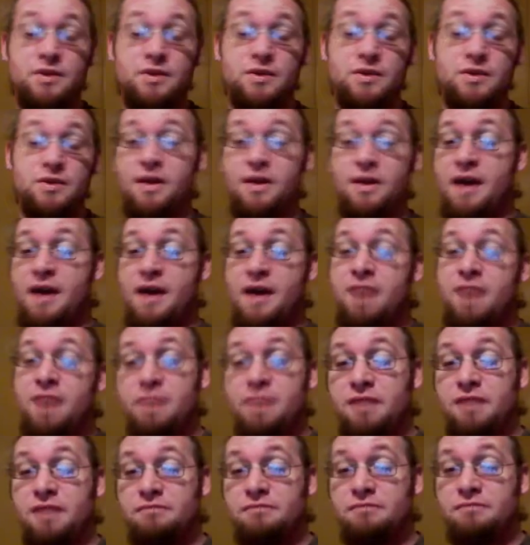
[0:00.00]
So I had
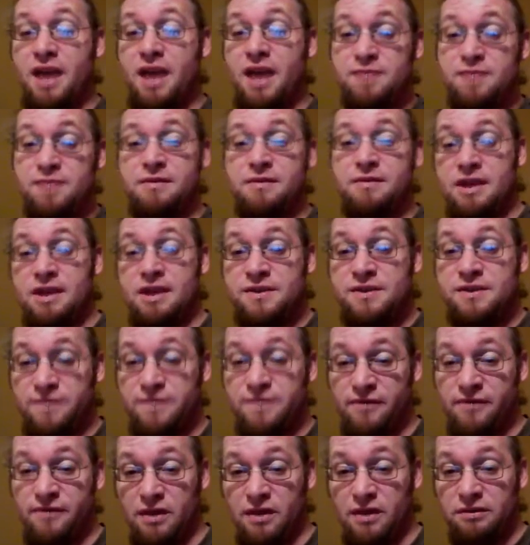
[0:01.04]
my expectations
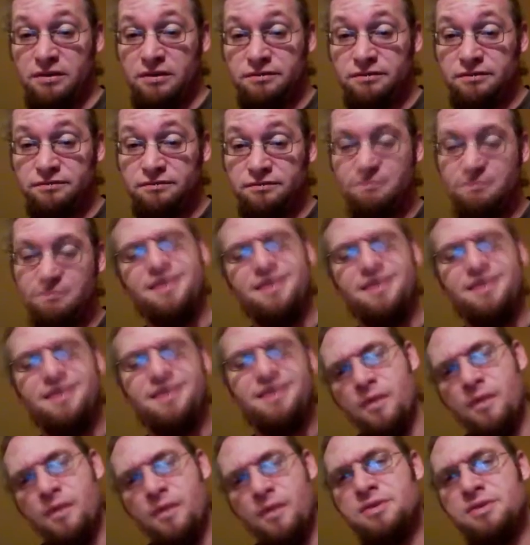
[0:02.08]
fulfilled. And
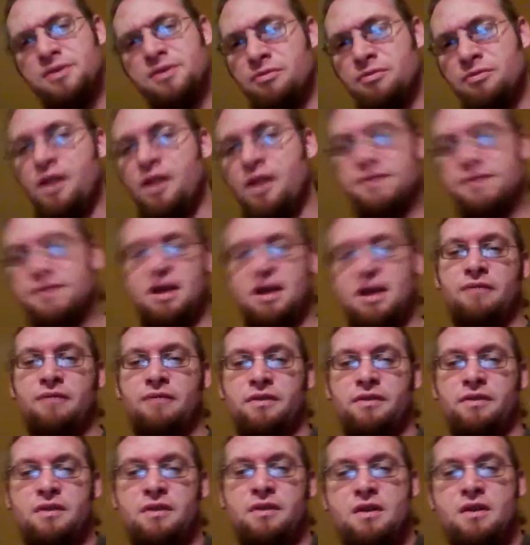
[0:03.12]
there was some rough stuff,
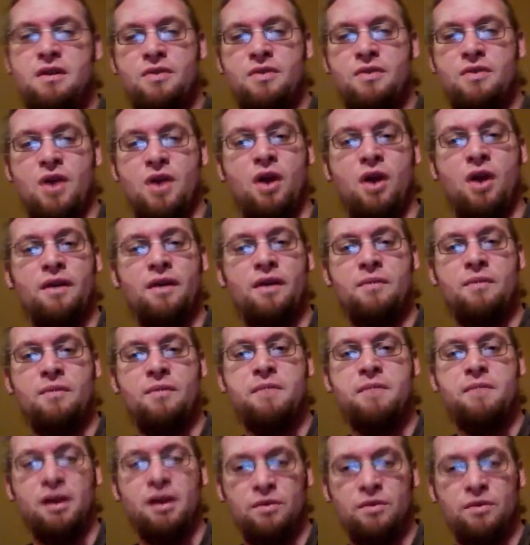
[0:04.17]
and the art in the
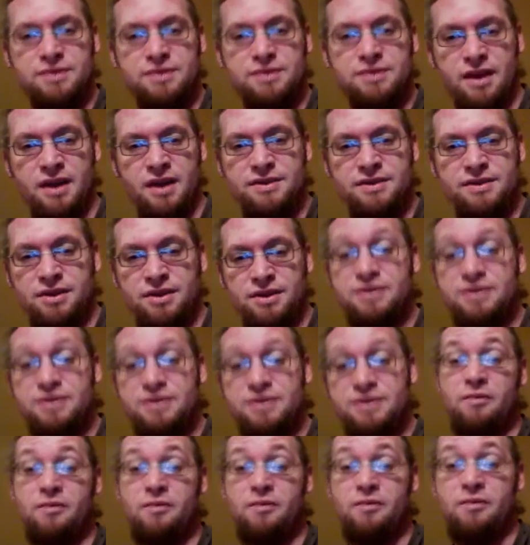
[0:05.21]
middle was not as good as the
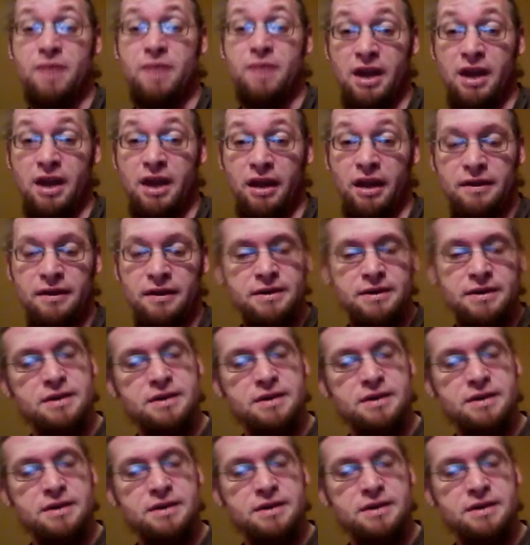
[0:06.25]
art in the beginning.